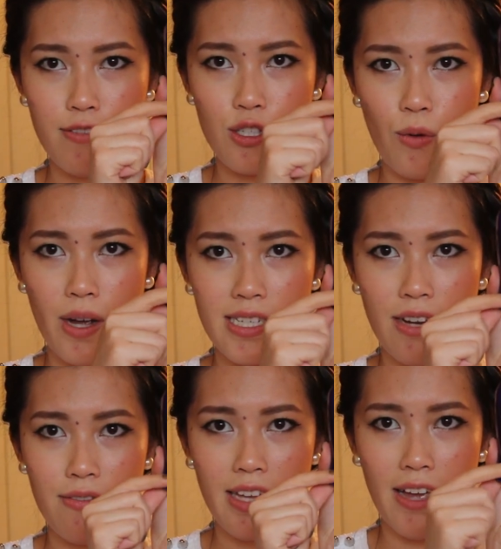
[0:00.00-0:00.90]
so I
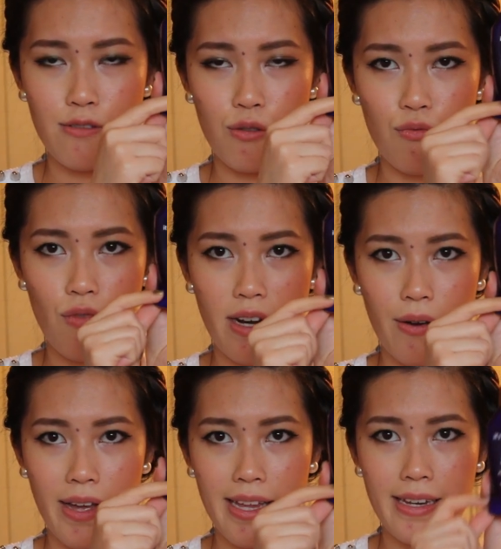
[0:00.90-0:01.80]
definitely have to run
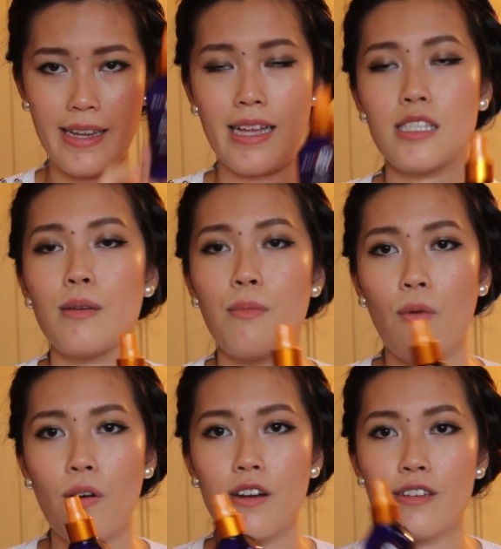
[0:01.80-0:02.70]
out and get some
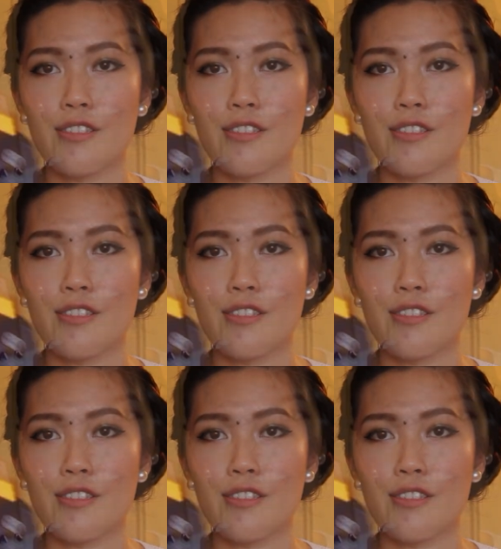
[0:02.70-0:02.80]
more.